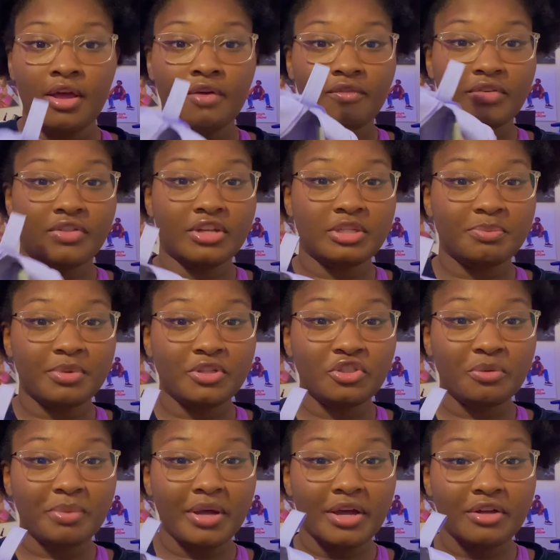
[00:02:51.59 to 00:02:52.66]
For this pencil
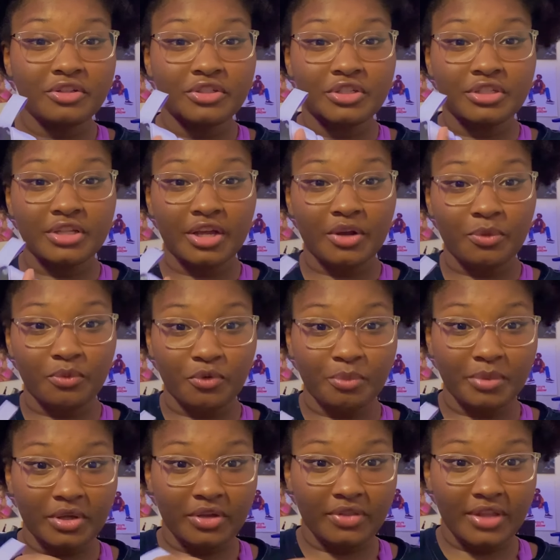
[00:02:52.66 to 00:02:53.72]
pouch, it's like
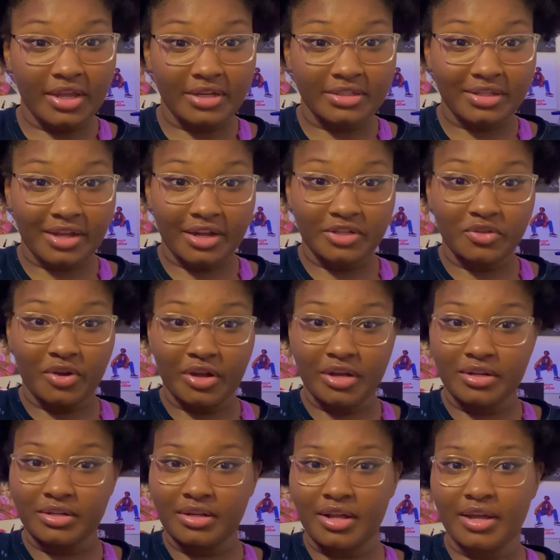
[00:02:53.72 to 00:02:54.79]
roomy on the inside so I
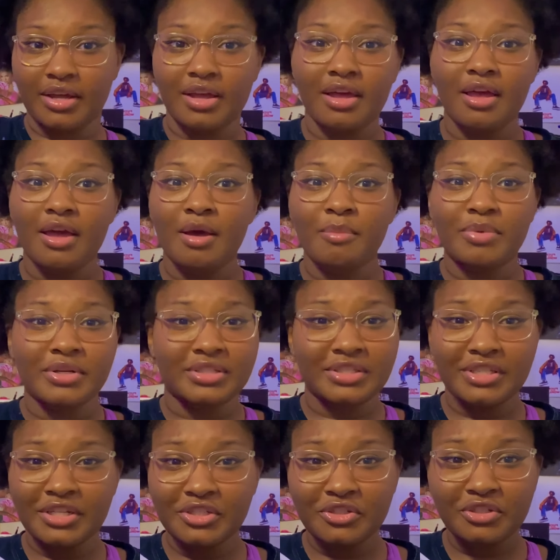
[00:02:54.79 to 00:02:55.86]
can like put
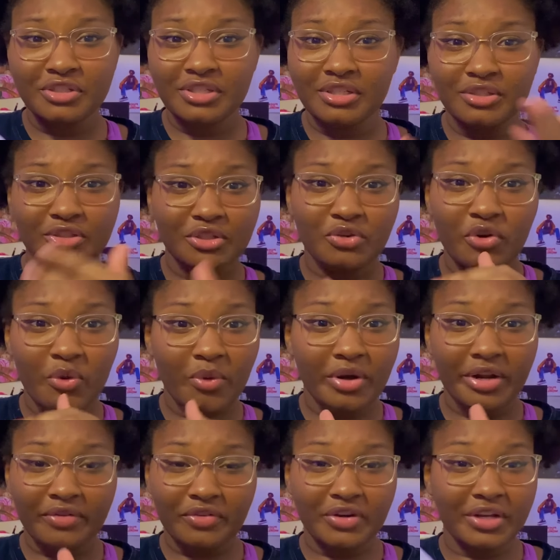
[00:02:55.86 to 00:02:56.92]
scissors and glue and
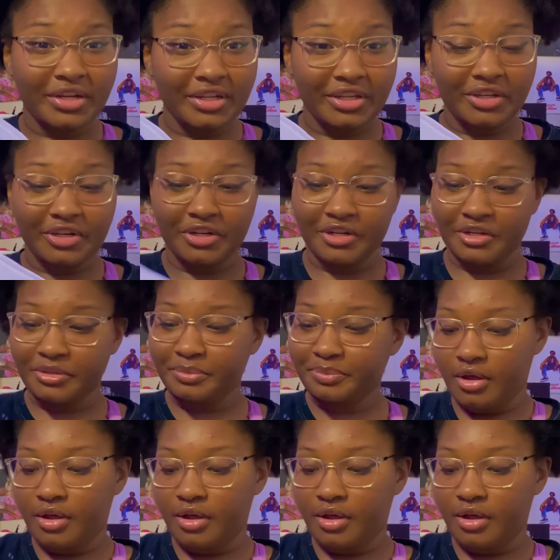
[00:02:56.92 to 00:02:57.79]
whatever in here.